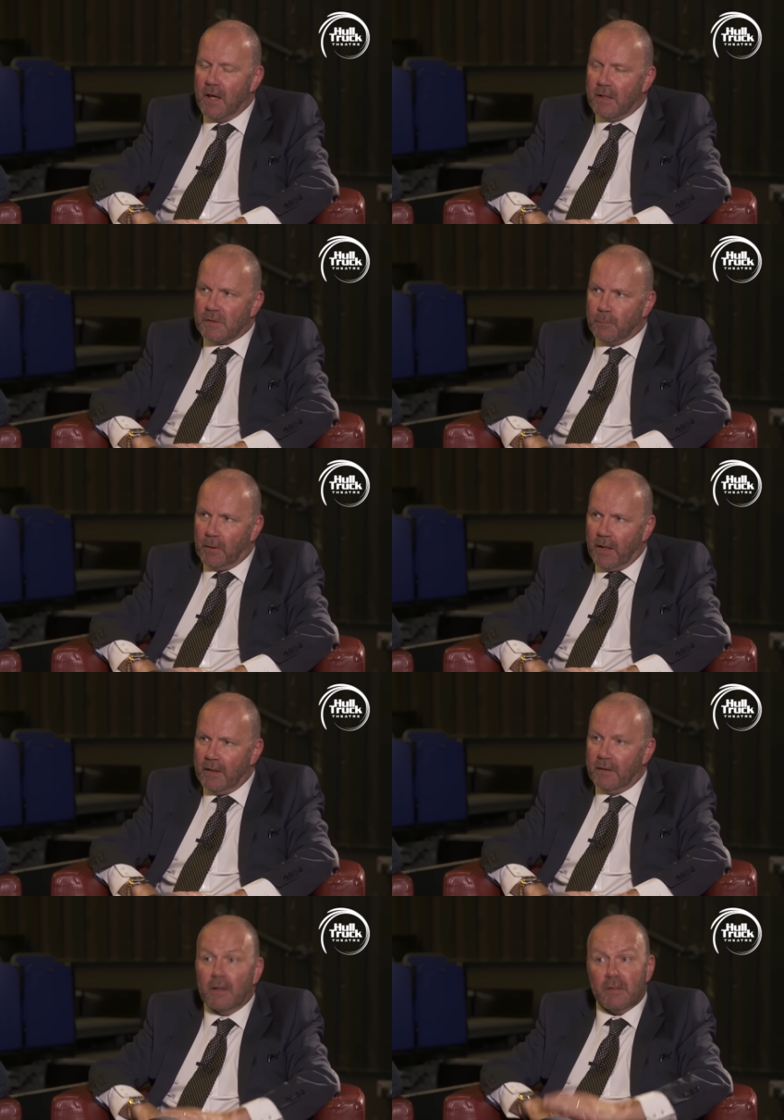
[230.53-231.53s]
It's a
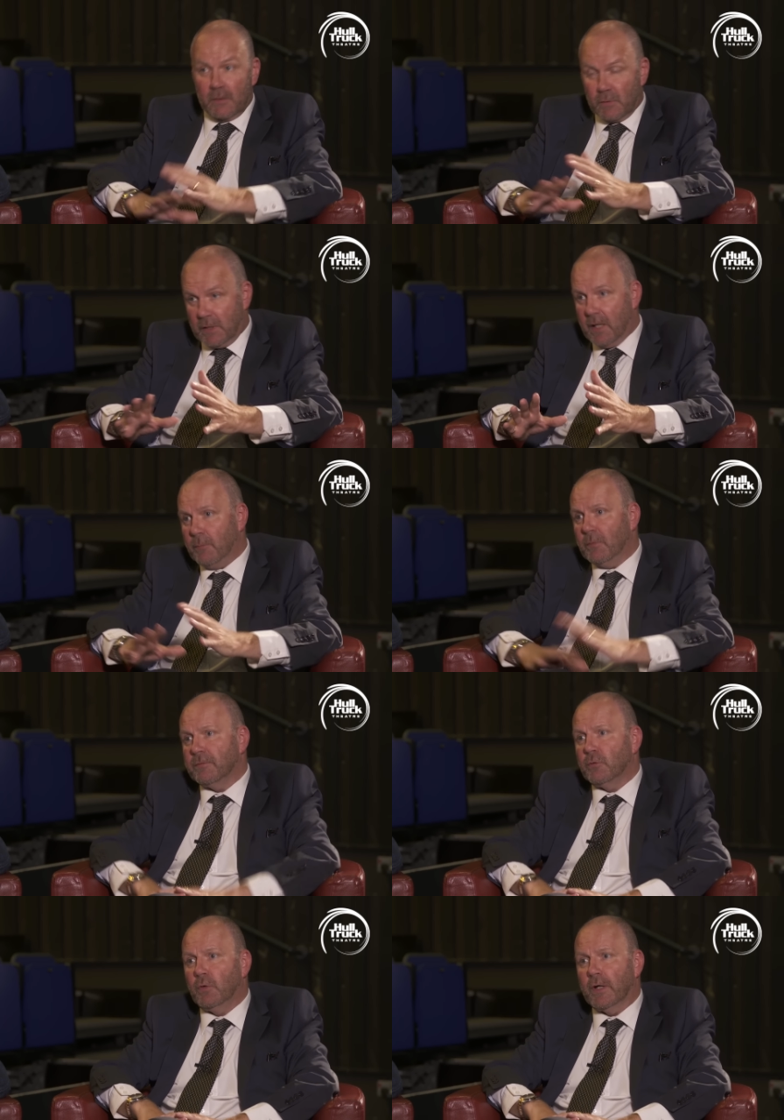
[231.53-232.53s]
play, as I was saying
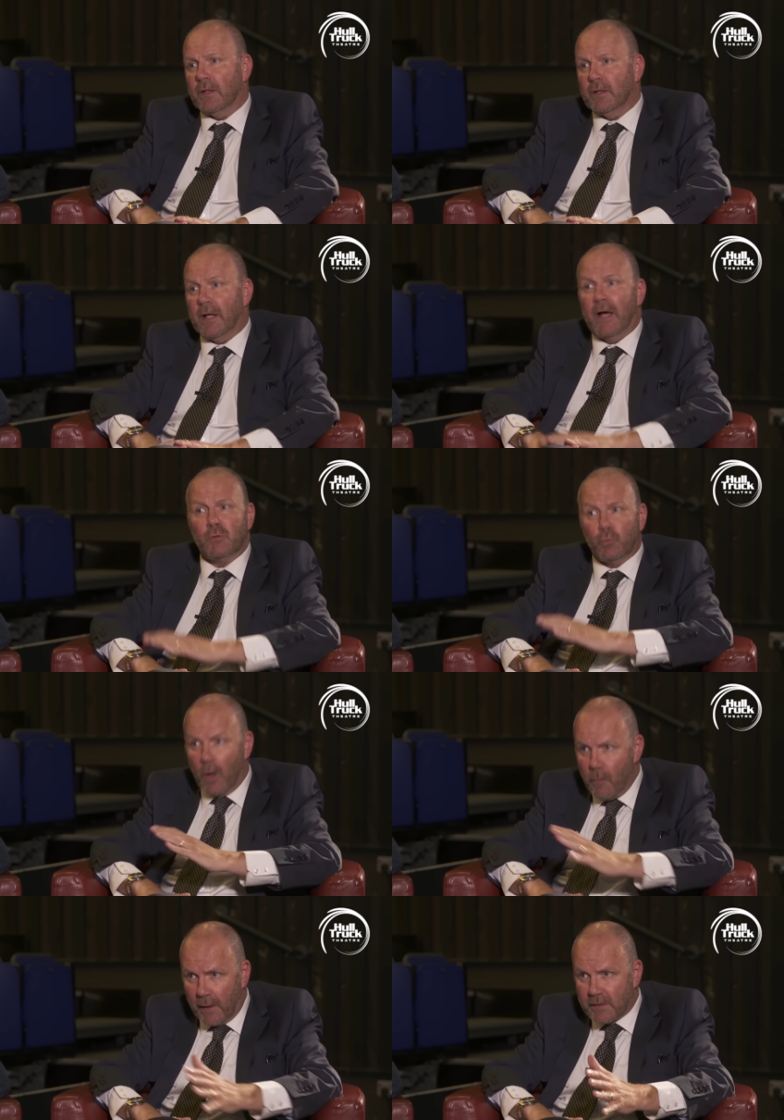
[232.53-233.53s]
before, it, that has
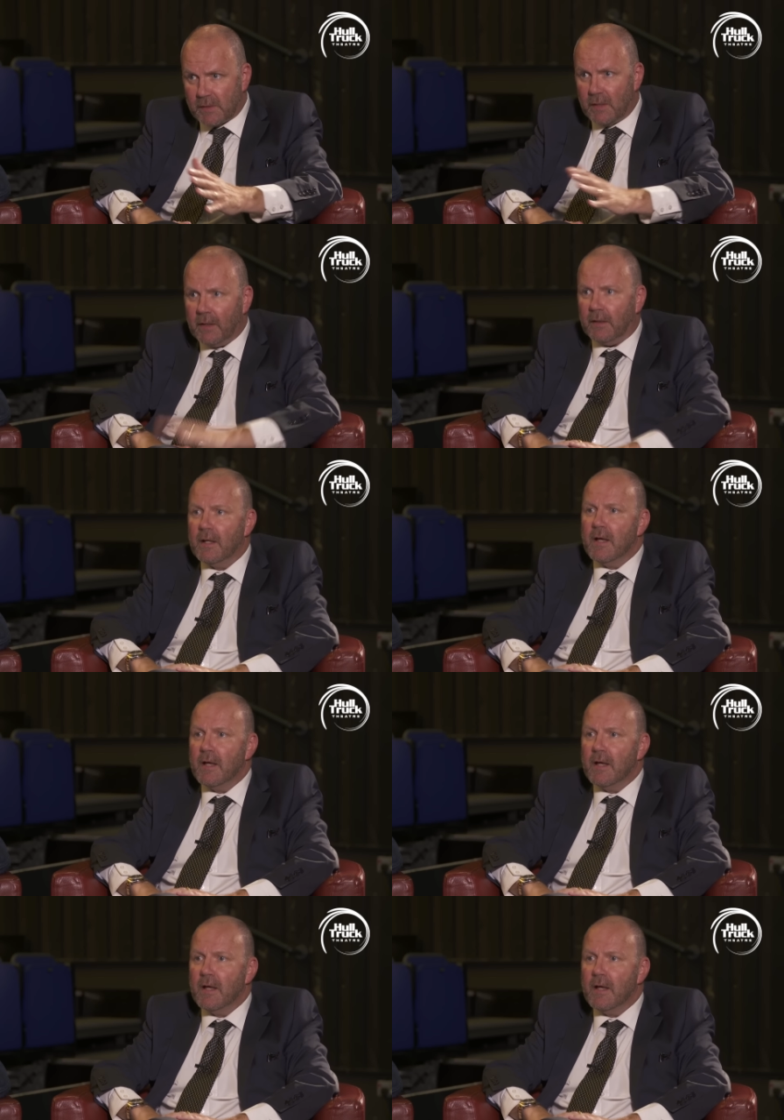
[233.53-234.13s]
romance in it,